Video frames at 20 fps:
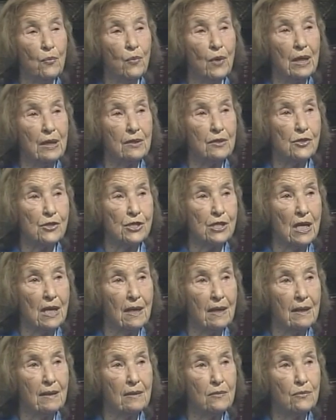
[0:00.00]
one
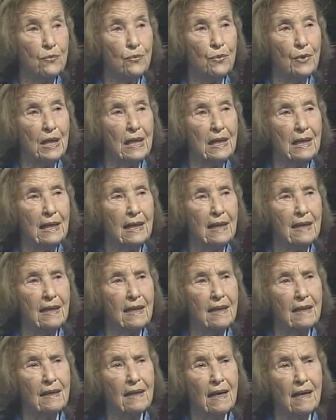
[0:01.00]
child really
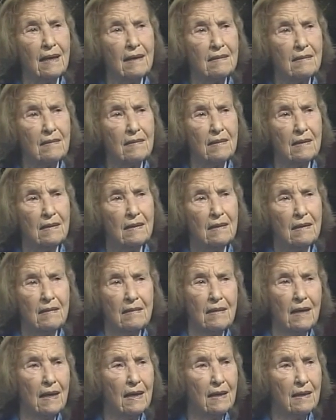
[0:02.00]
cannot
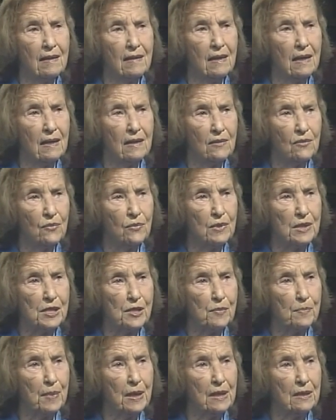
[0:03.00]
take that
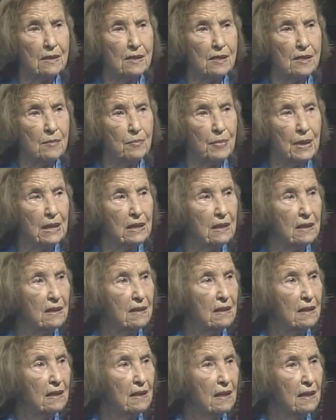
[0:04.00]

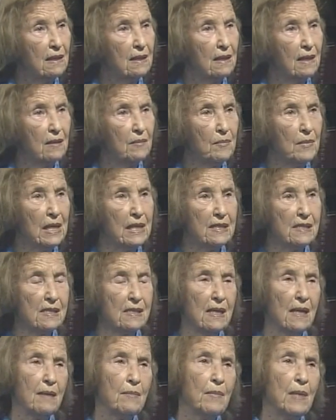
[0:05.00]
responsibility and they may
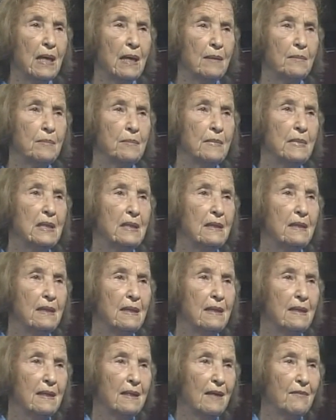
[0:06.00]
say, Mom,
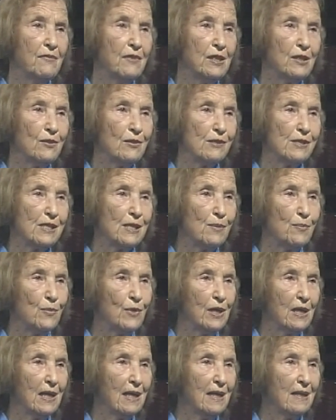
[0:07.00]
give it to
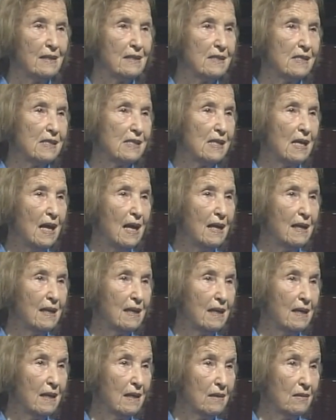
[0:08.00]
someone else. I
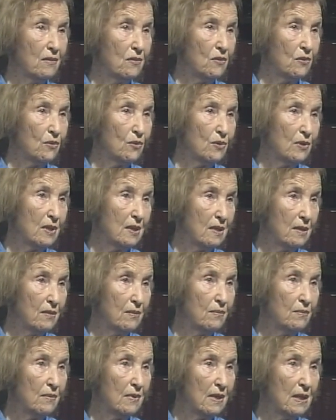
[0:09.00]
can't do it.
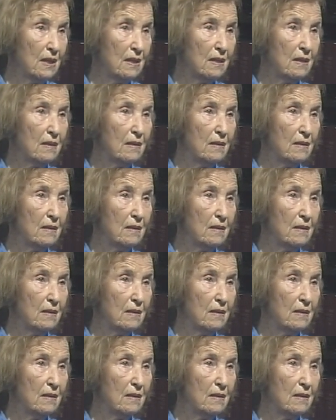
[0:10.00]
Right?